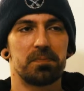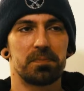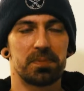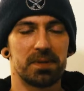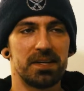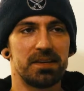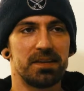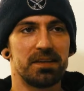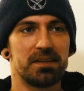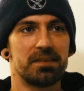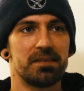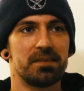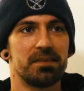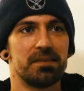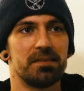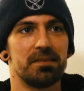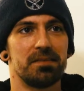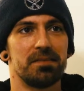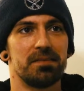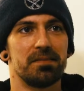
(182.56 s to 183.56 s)
Bleeding
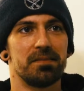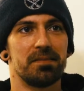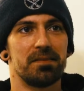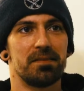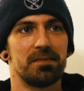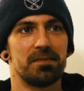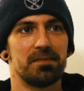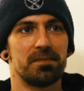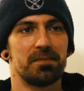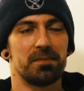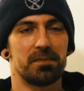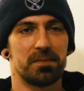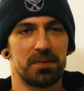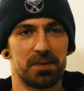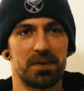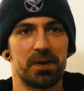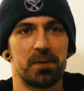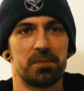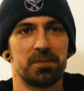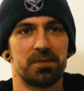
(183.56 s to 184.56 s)

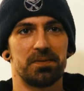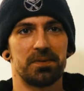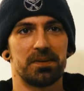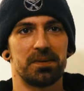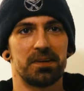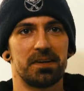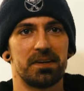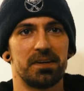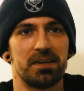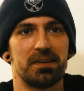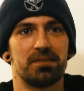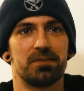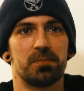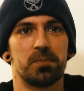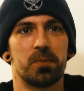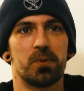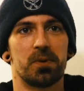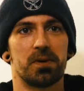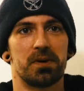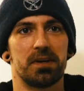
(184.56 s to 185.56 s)
with hemophilia is
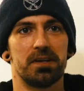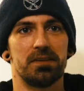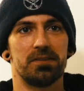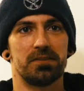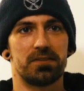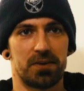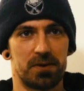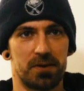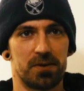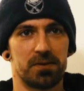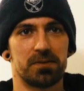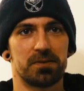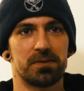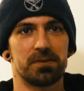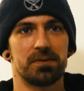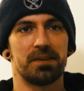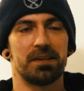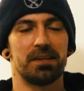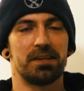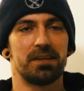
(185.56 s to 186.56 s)
more
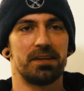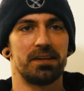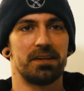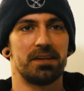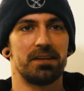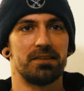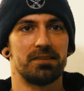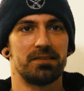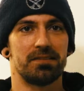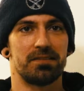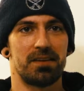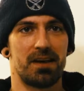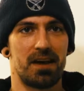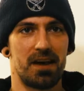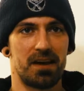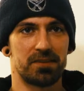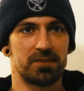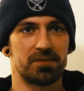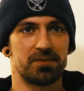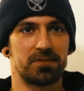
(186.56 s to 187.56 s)
internal than it is
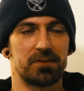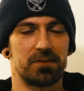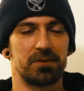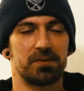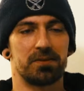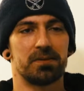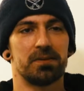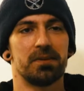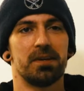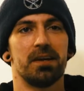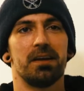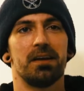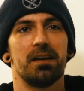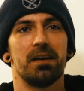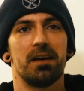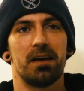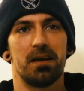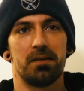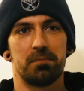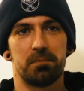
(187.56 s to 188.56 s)
external,
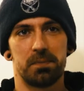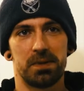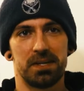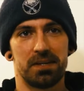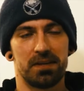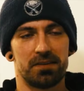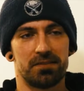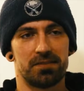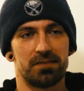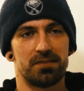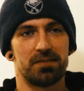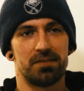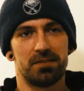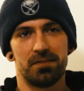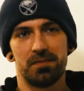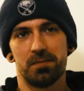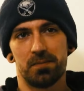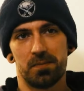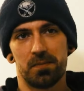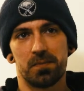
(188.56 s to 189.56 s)
because
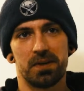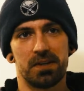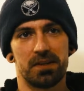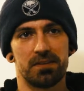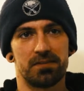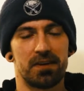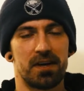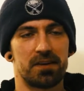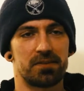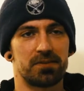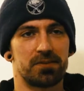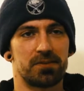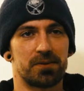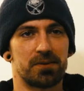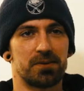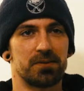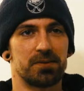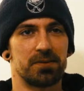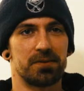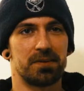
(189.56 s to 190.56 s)
when it's
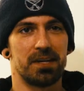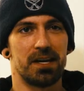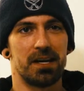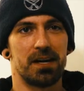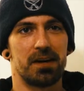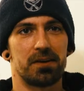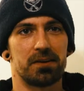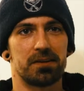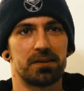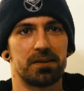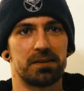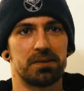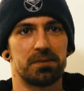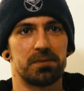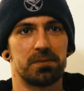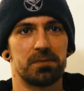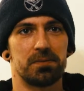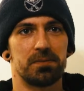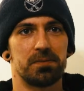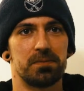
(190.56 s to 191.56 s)
external, the air can
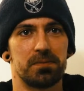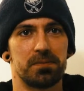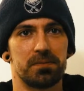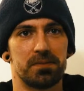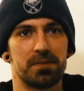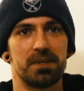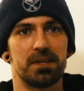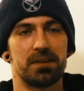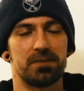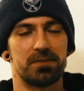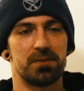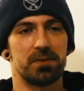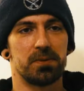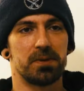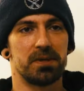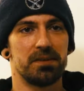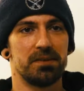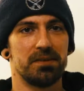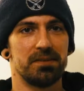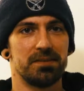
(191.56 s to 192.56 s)
get to
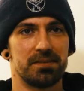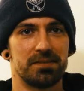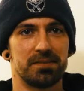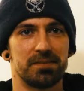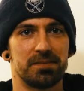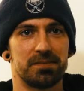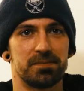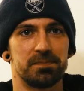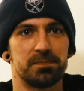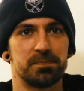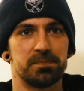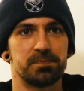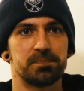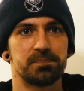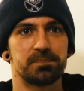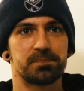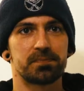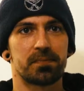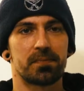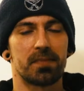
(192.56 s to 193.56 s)
it
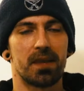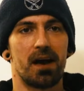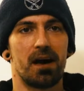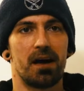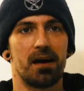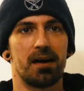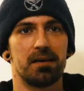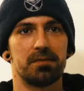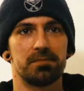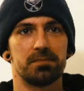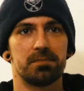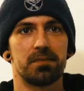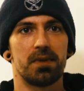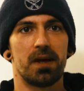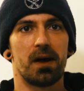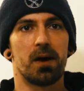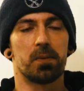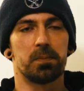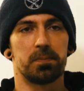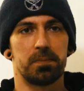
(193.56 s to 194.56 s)
and
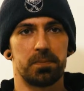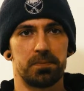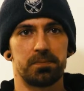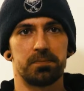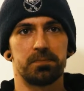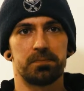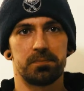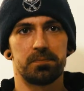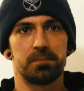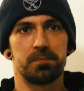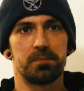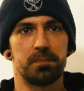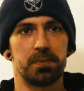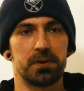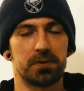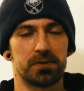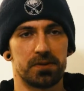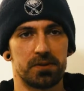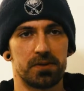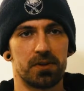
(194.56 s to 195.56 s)
help
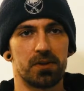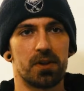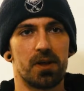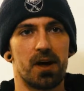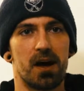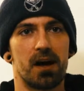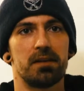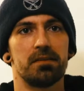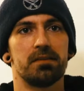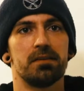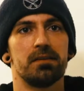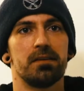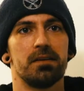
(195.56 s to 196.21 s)
build a clot,